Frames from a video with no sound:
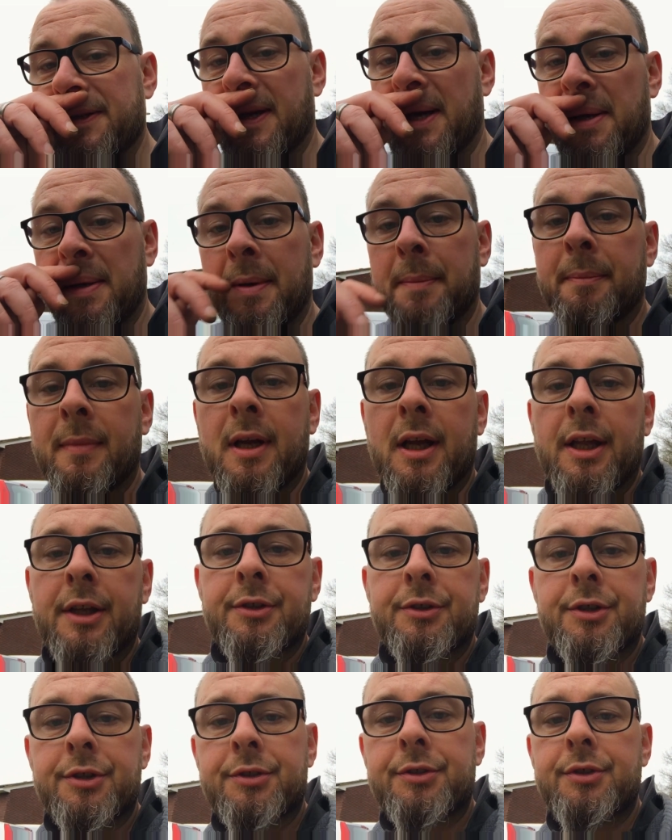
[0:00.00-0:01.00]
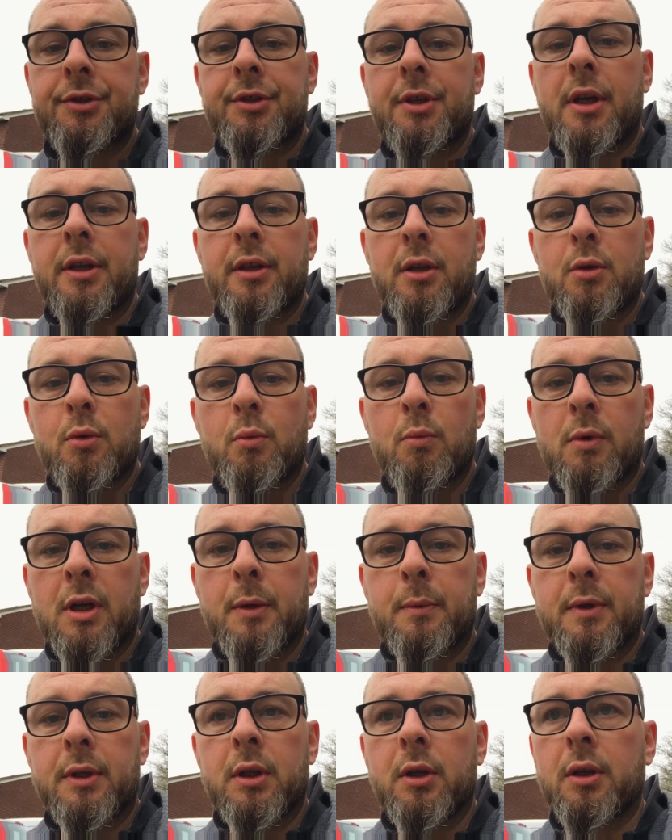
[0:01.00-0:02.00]
up and just show you what it
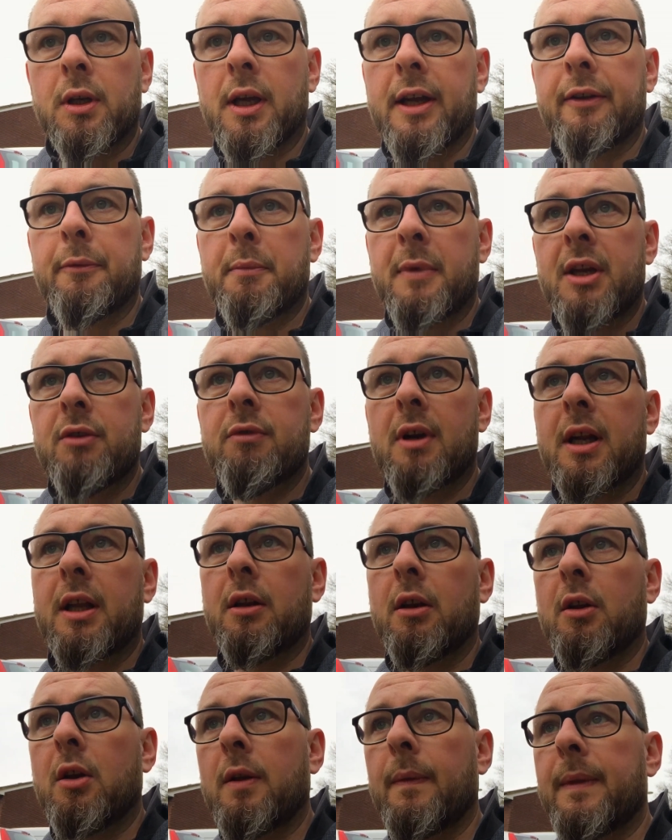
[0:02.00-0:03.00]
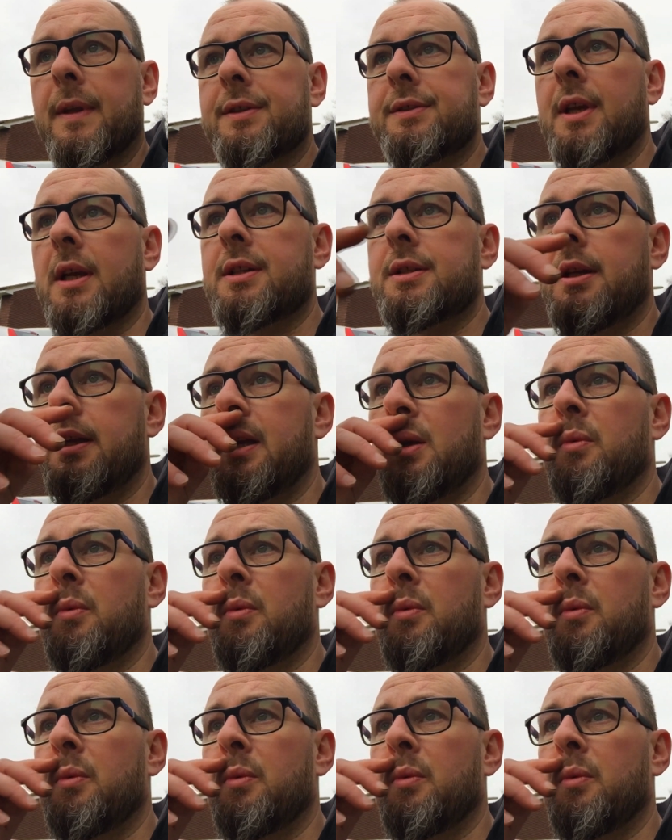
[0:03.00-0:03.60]
would look like me running along this section here,